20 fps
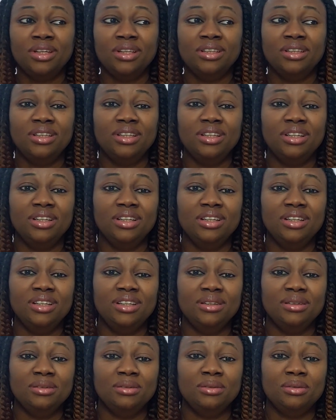
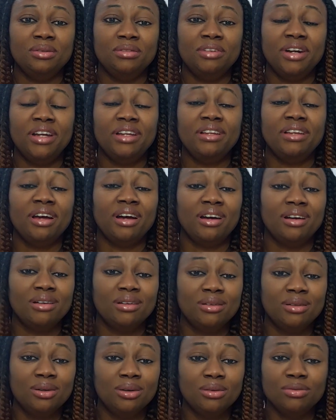the
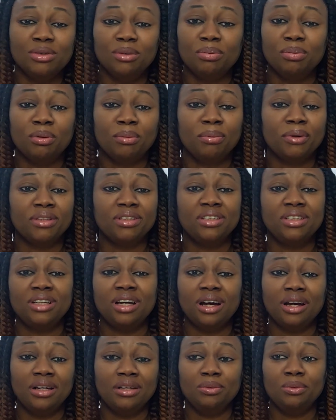render of the property,
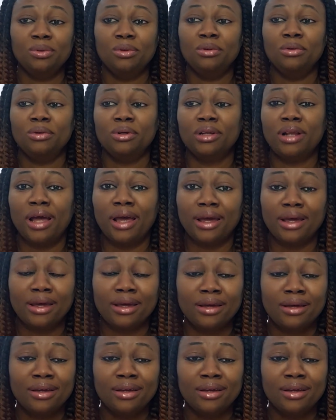how it will look like,